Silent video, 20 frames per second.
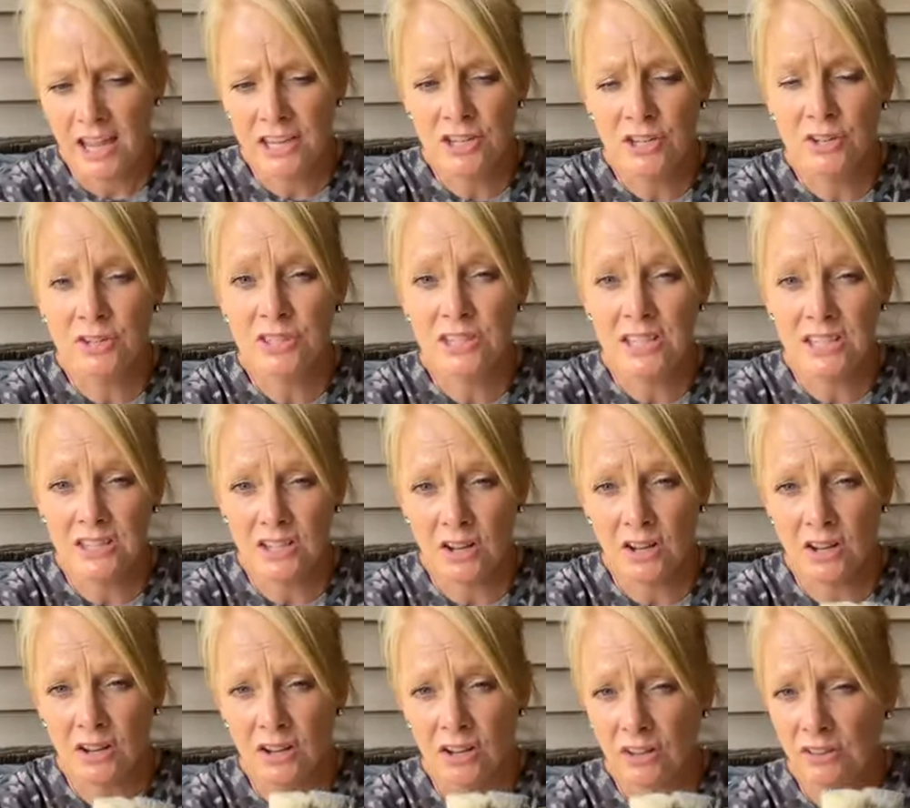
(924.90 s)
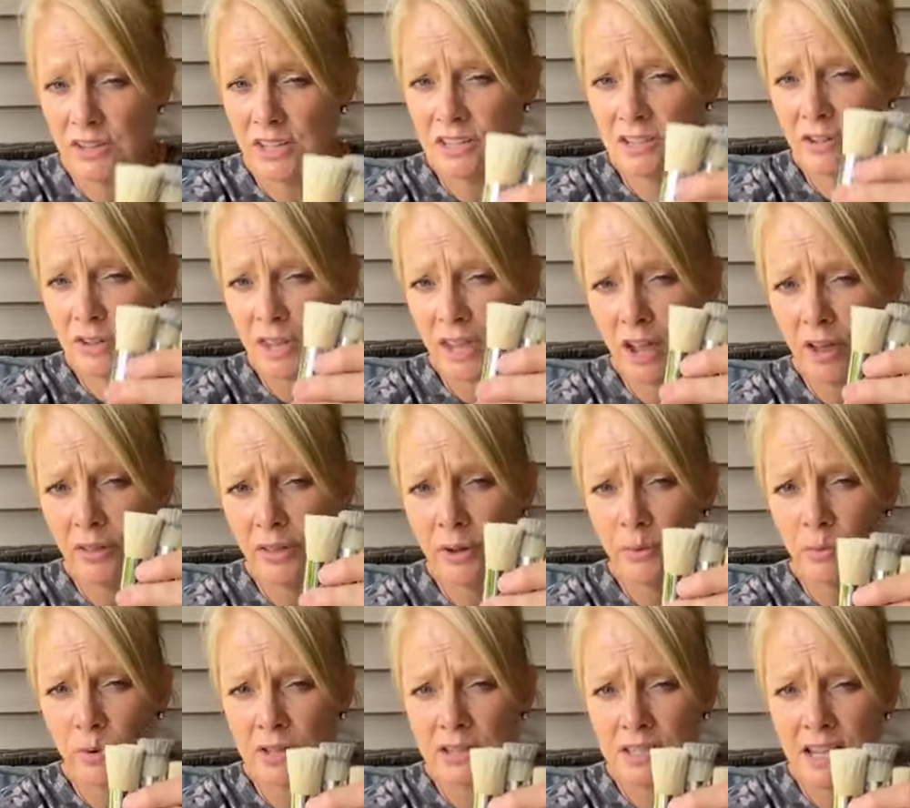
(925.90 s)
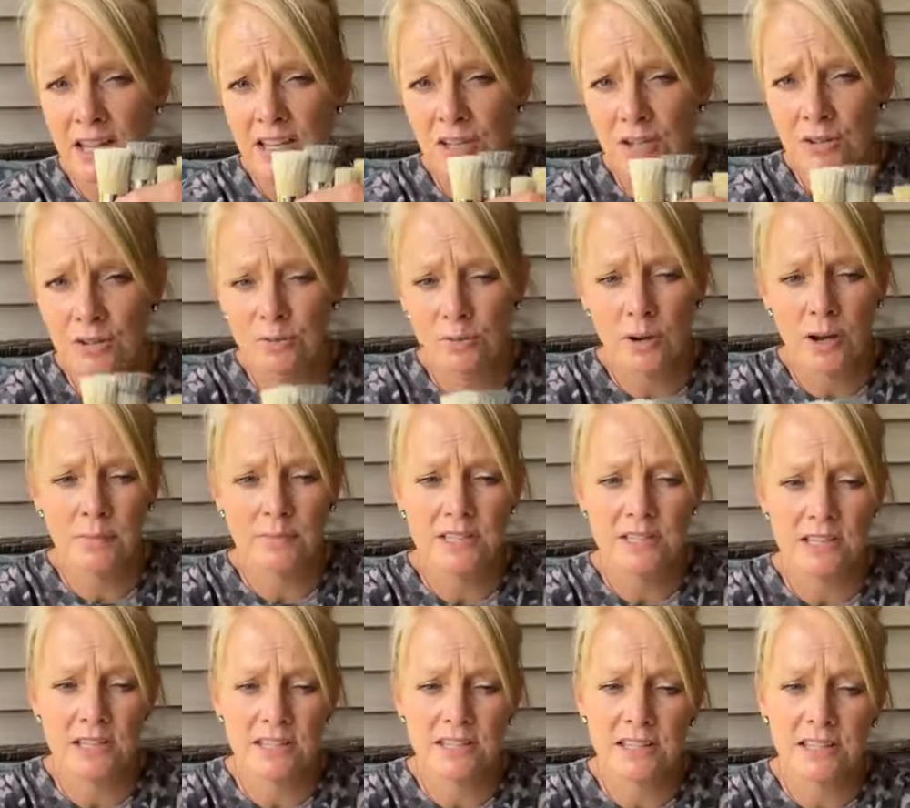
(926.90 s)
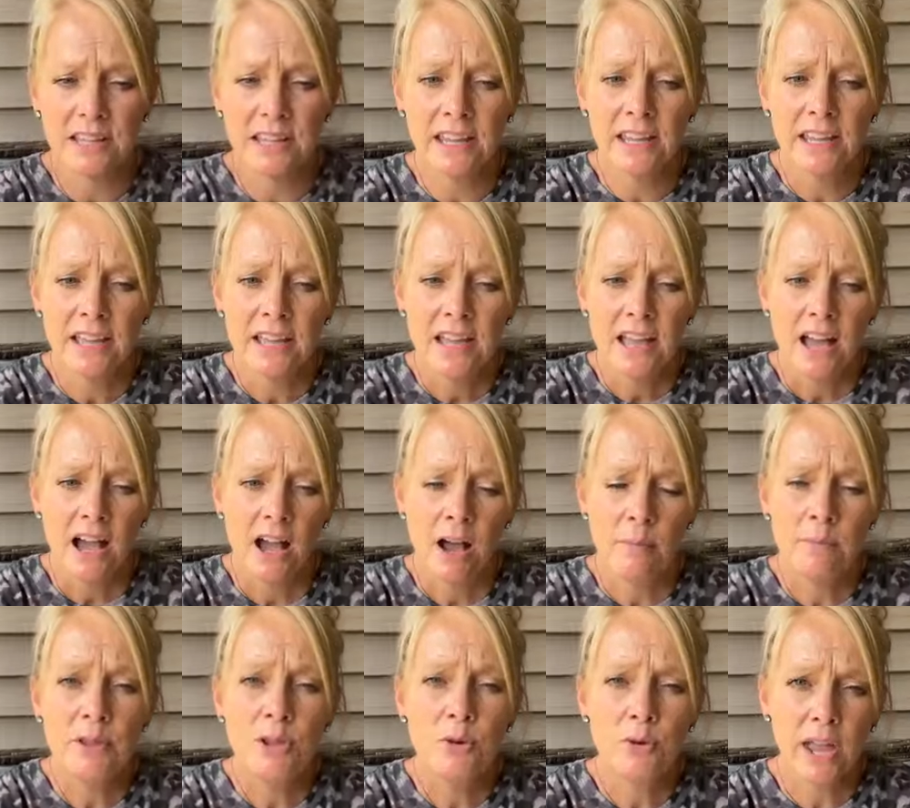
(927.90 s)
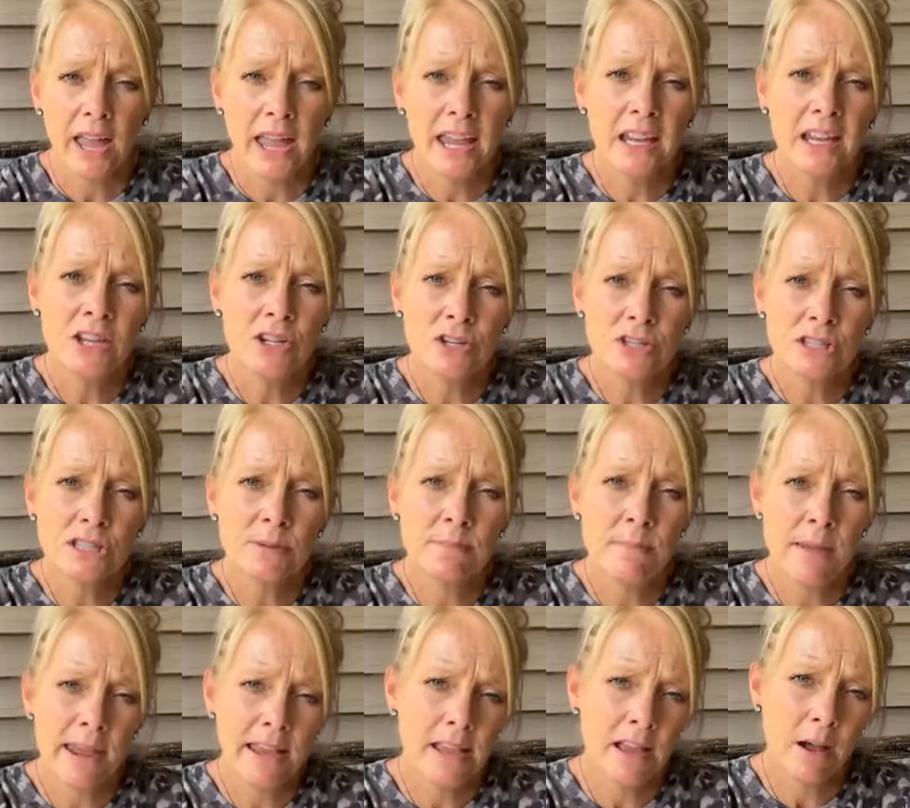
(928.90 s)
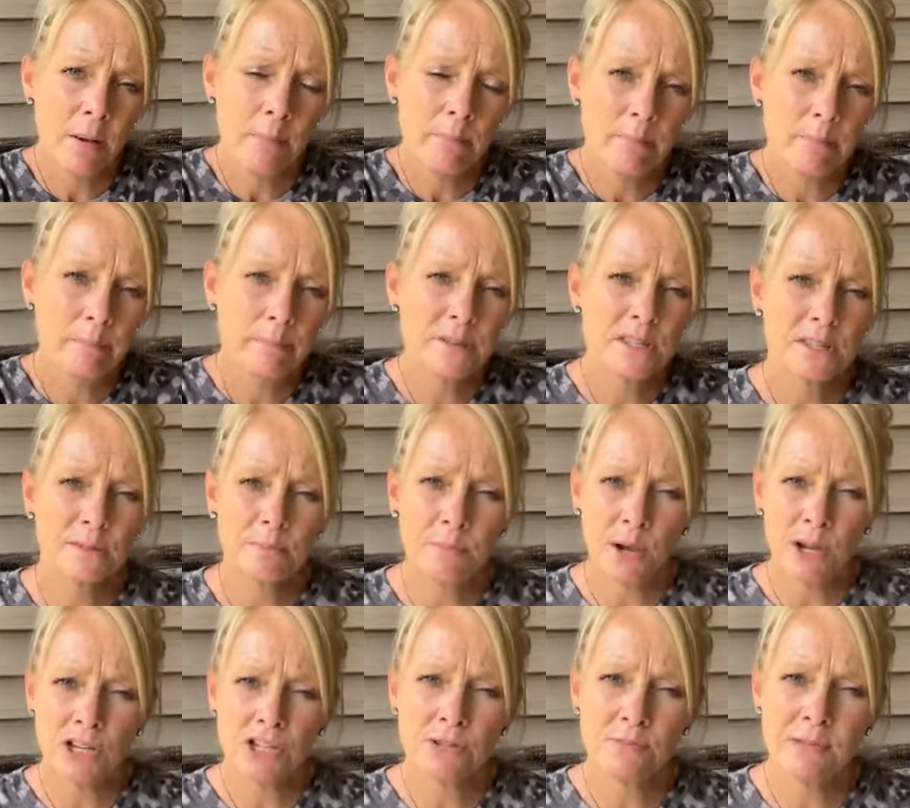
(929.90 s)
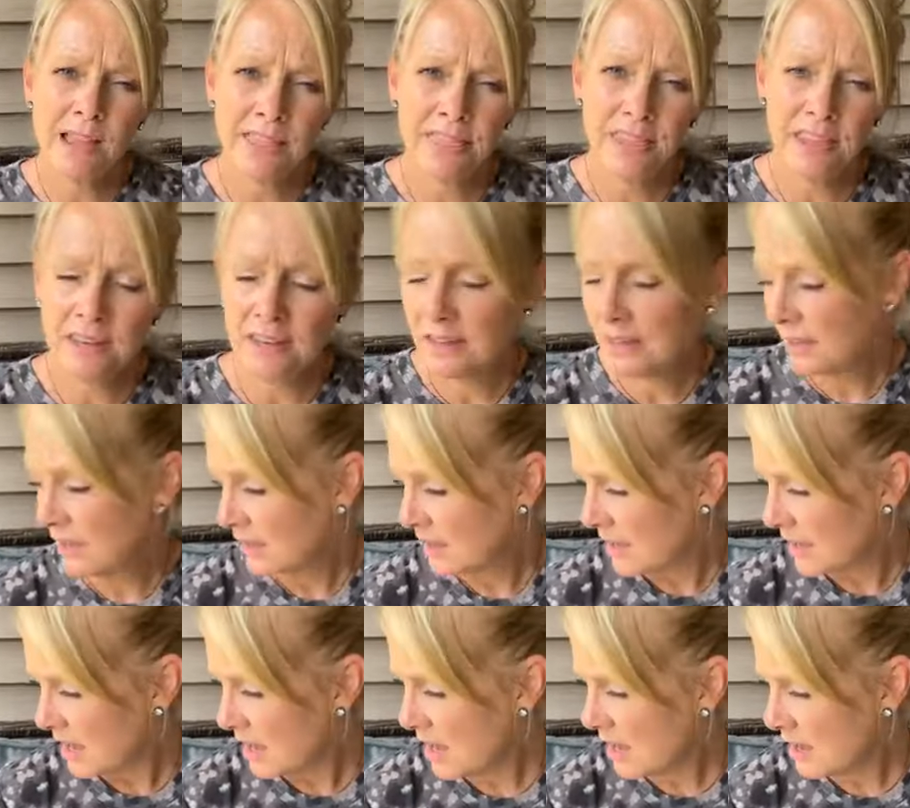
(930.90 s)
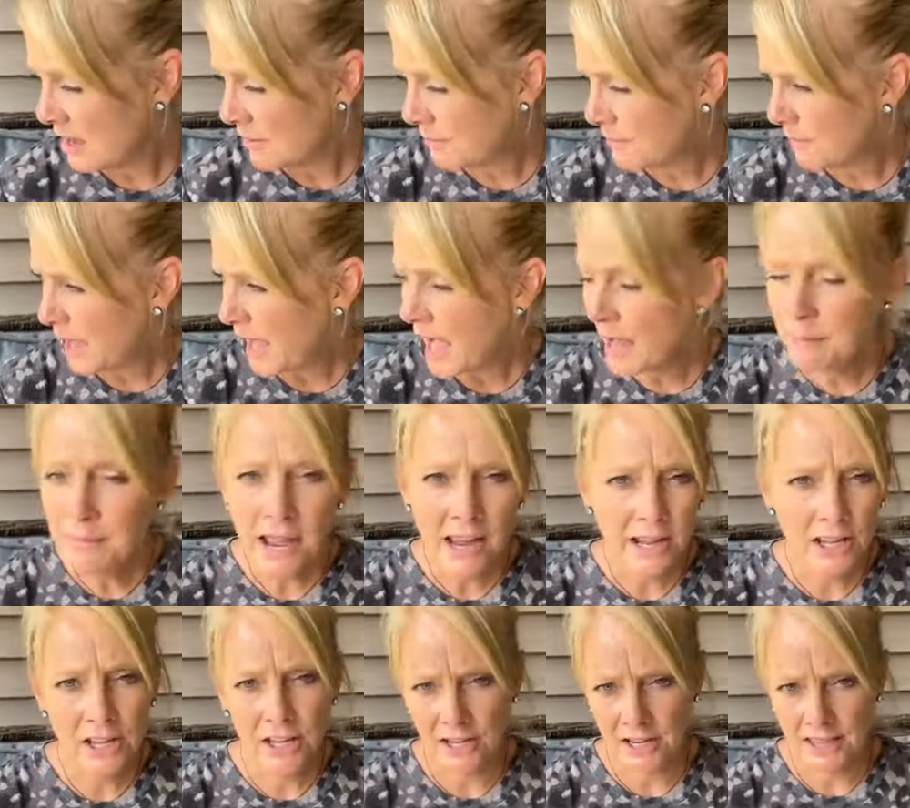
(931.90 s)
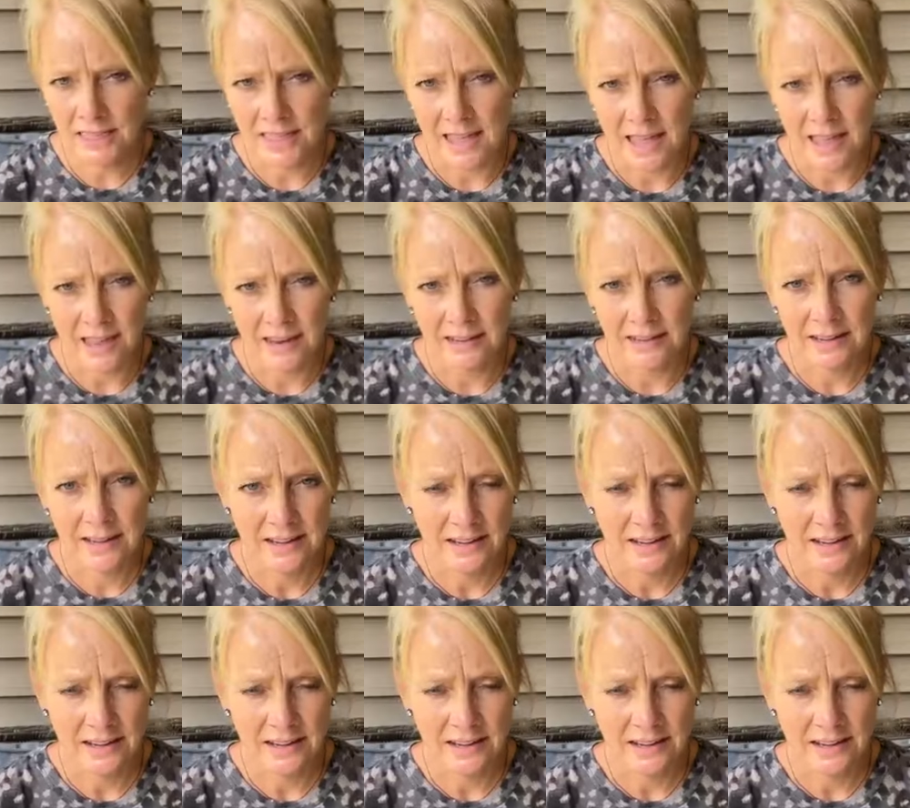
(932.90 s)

I use these. These are the only ones I use when I'm stenciling. Um, you can use the makeup sponge method. Um, I'm not good at that.